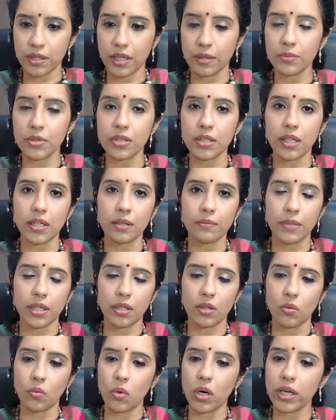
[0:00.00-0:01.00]
with them is getting
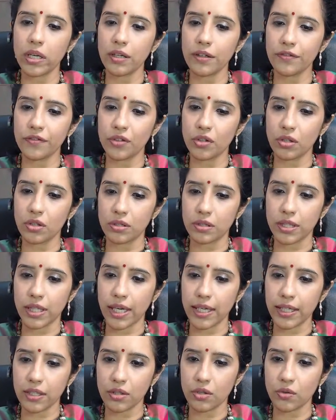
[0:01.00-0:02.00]
better. Wonderful.
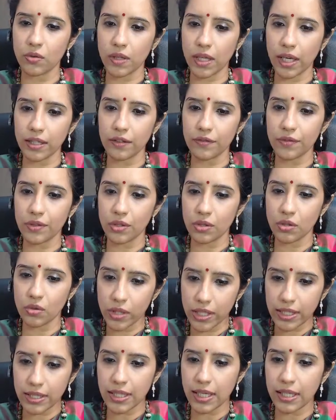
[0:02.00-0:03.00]
Thank you. Thank you for
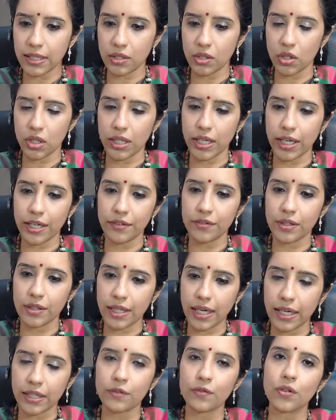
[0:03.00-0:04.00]
doing that in your life, and
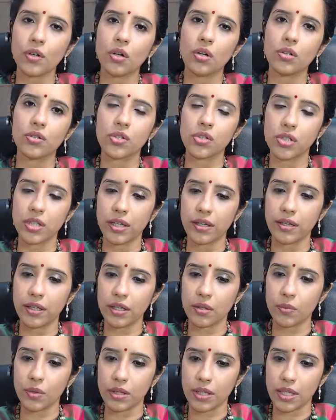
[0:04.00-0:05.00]
thank you for also
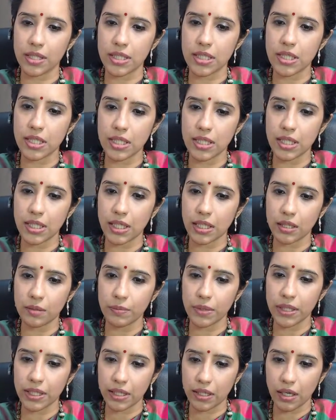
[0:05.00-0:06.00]
sharing it with us.
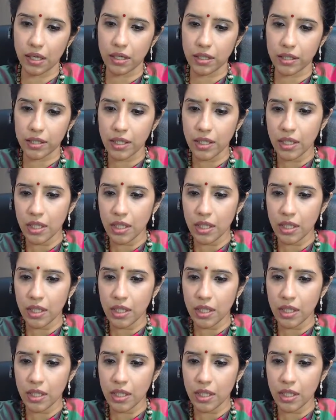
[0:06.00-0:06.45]
DELBLR.